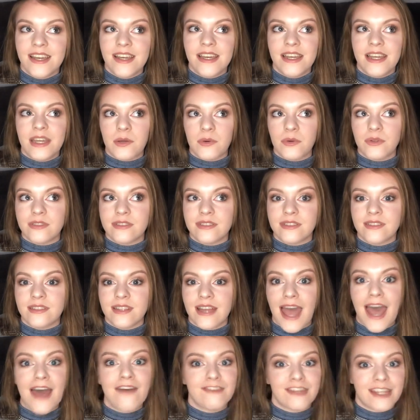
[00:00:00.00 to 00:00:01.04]
he was
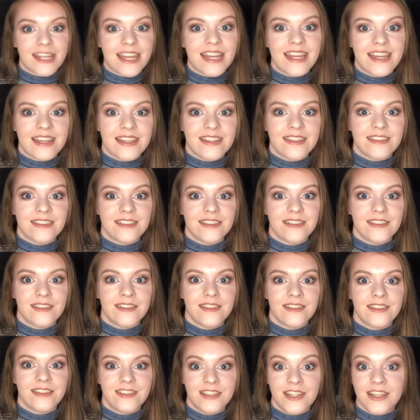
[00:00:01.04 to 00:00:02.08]
having kids
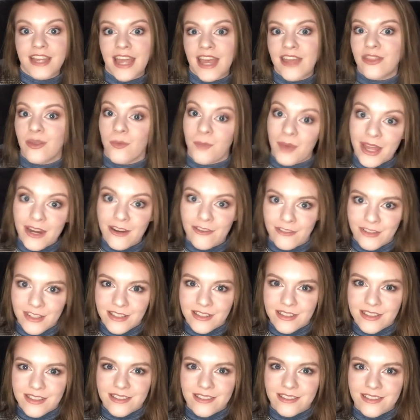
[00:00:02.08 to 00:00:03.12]
to get the
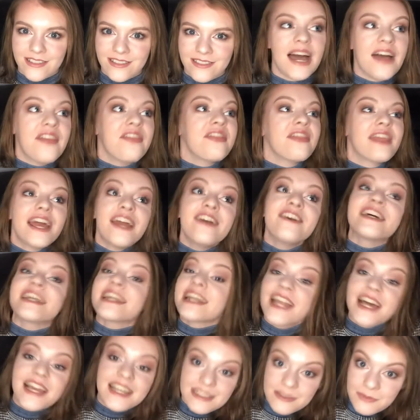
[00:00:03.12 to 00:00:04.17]
benefits. And therein
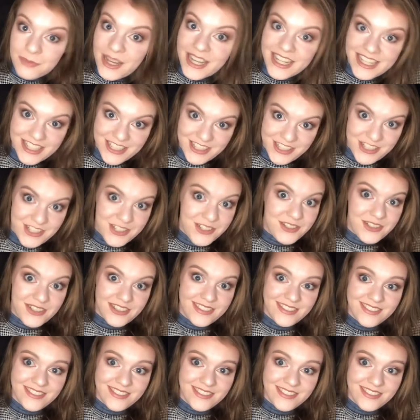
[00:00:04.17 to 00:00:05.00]
lies my issue.